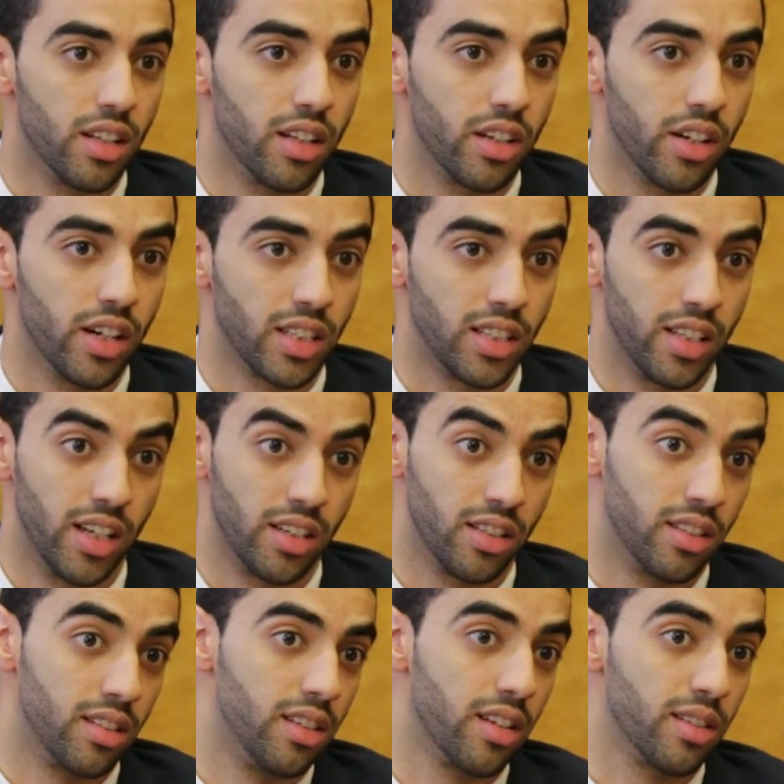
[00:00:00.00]
the United
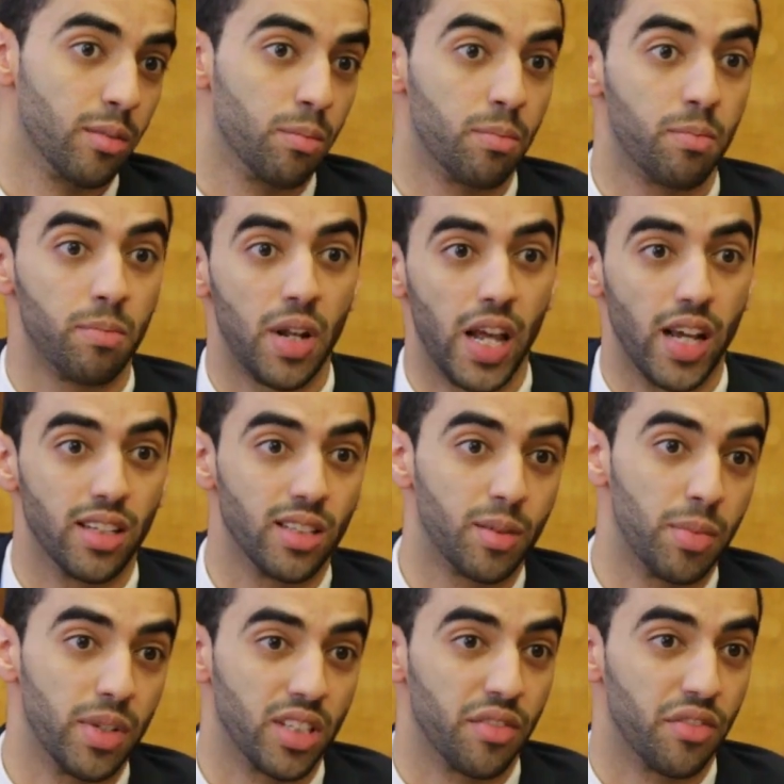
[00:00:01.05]
Nations doesn't place
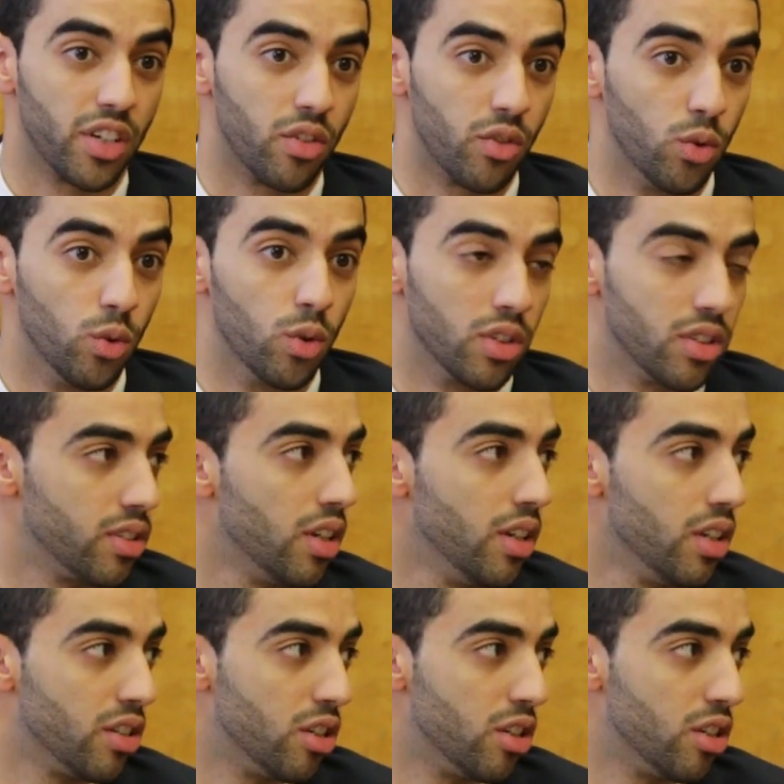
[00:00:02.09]
specific rules